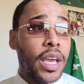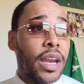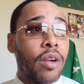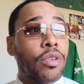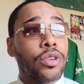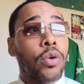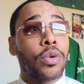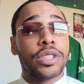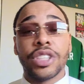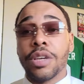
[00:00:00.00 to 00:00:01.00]
And I really don't
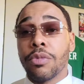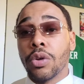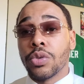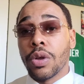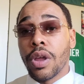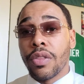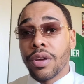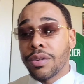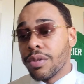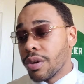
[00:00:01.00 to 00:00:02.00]
want to see him go to another,
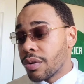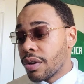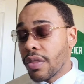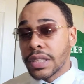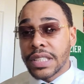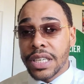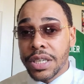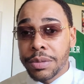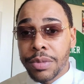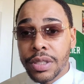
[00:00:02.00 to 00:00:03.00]
you know, another
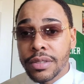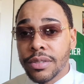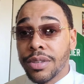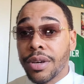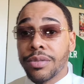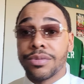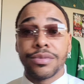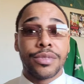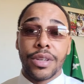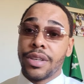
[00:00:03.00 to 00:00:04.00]
team and, you know,
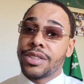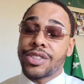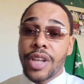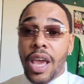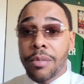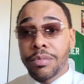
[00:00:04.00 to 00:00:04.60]
snap.